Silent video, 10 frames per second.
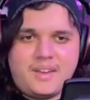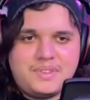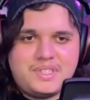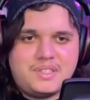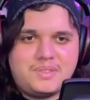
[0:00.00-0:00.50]

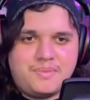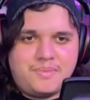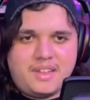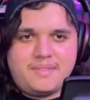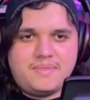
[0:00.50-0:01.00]
Ever since we've
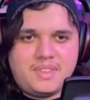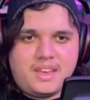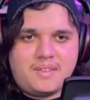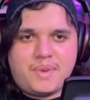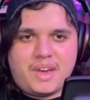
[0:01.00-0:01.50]
met,
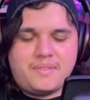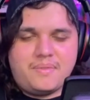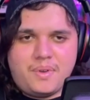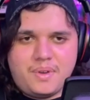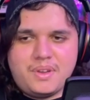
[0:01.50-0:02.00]
like back
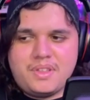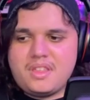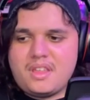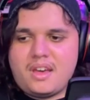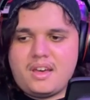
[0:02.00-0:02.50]
and forth
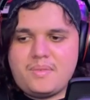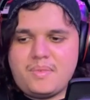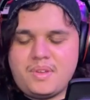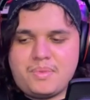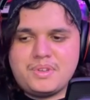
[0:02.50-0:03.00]
mm-hmm. Um,
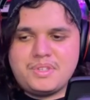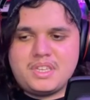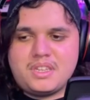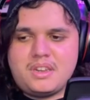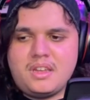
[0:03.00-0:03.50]
in
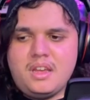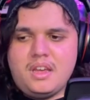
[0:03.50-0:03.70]
person.